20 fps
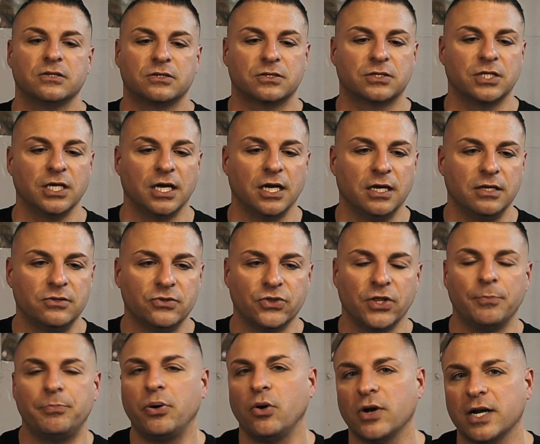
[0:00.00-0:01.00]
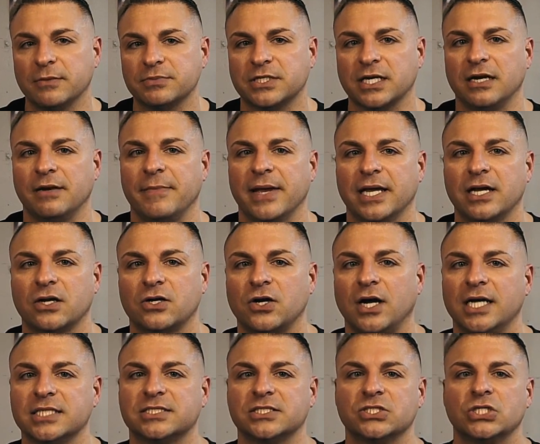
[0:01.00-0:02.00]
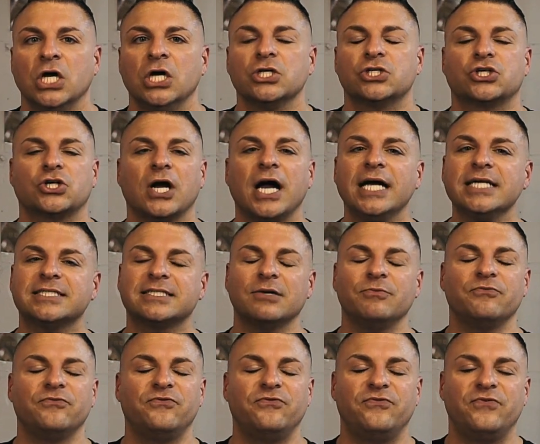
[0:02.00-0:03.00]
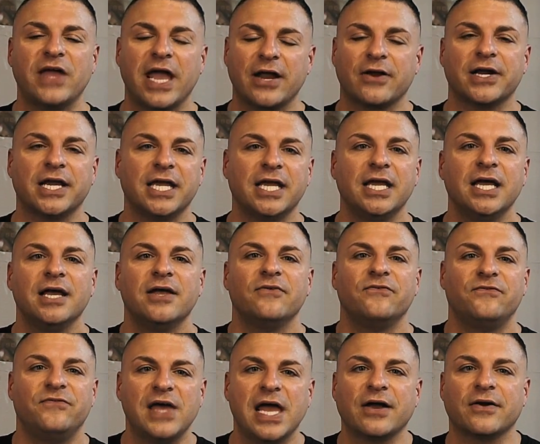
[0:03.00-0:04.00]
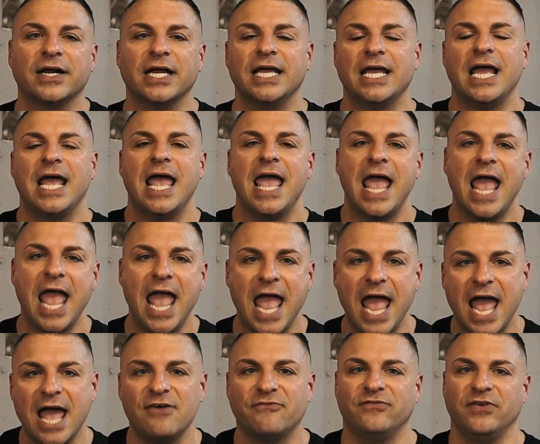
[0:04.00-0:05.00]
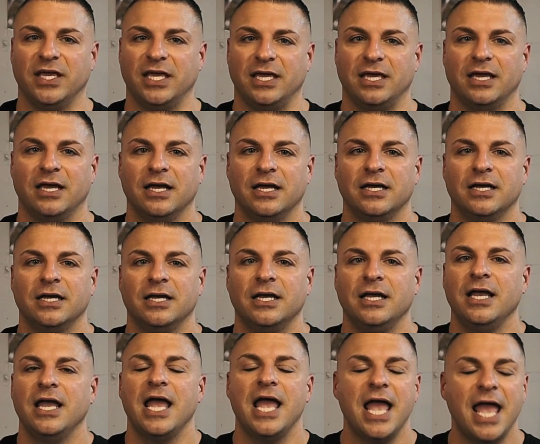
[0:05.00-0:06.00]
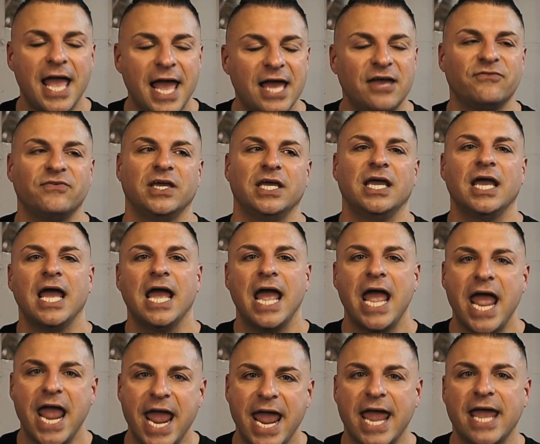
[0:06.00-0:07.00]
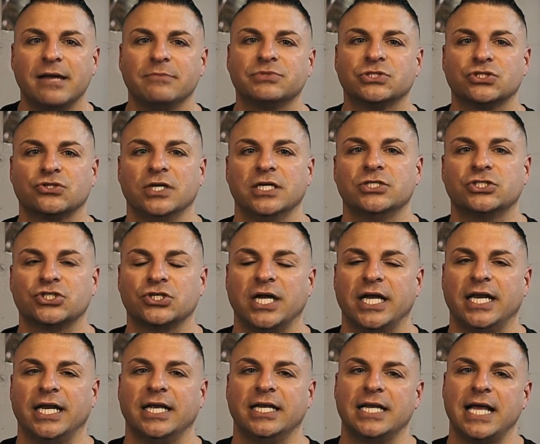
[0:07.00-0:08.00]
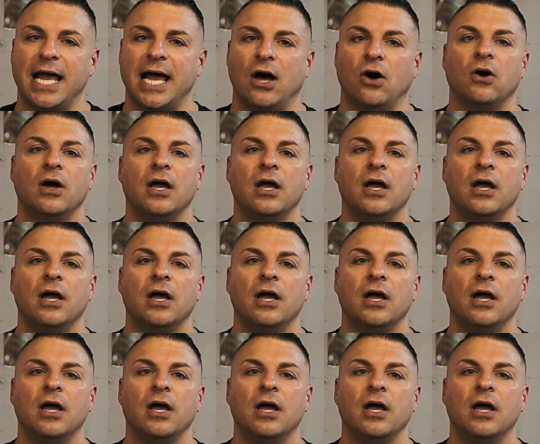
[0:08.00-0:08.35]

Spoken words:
the point I'm trying to make across is try some very, very heavy hamstring training. Now,